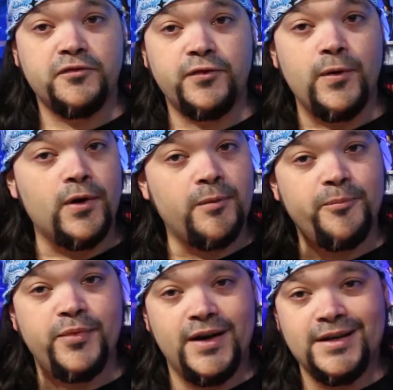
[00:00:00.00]
4,
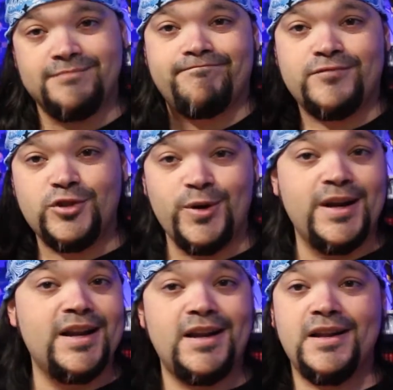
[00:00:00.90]
but
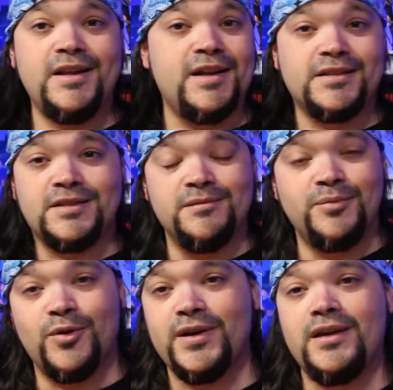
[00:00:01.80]
traded it in at some
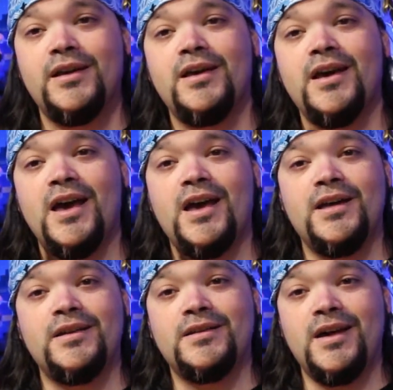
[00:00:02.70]
point.
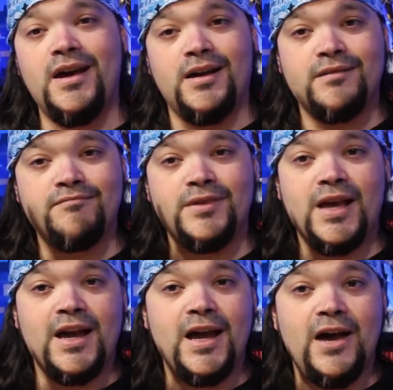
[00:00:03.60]
And yeah,
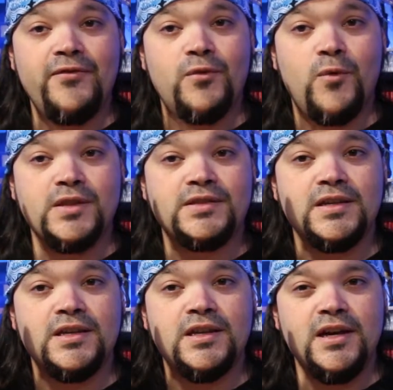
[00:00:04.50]
I have it once
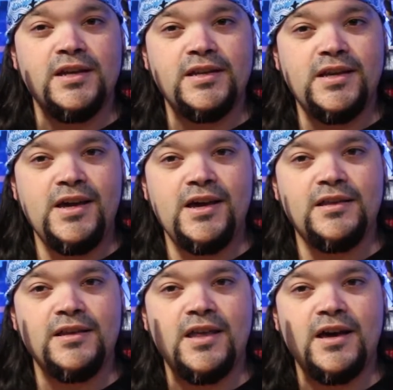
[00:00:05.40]
again. Yeah,
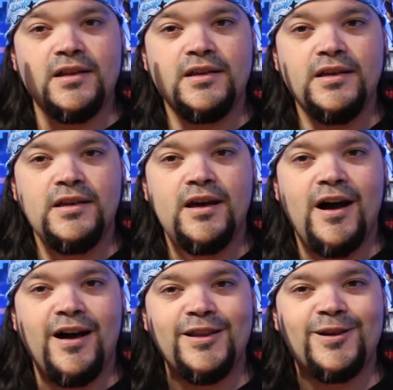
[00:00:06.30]
look at that.
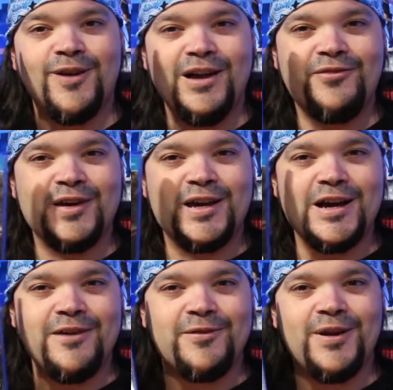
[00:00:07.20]
Holographic
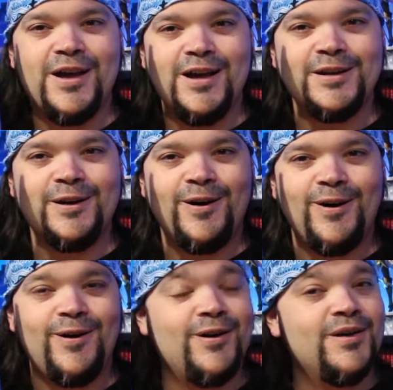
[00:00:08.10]
cover and
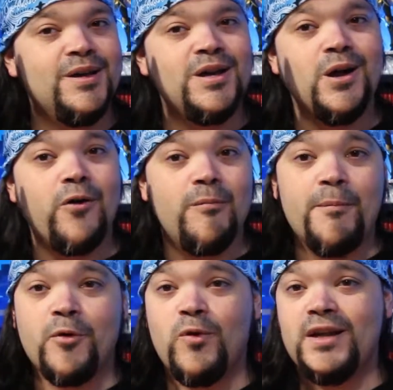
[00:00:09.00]
all.
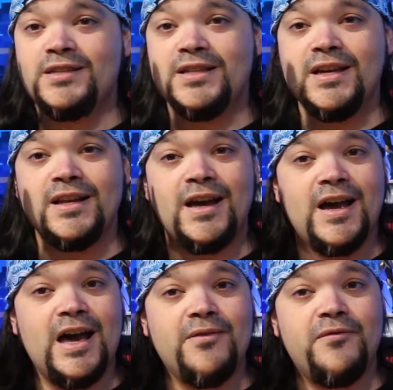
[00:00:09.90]
Remember what I said, I
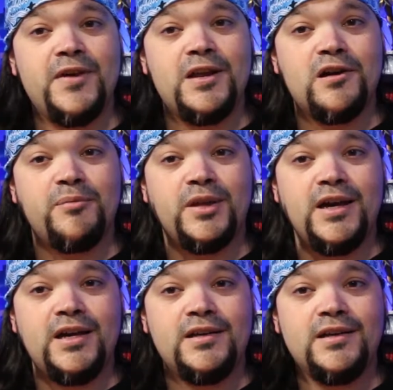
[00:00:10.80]
have a video
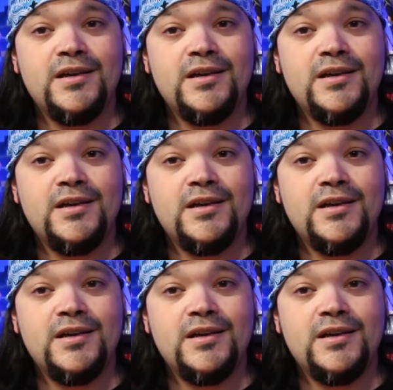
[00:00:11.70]
planned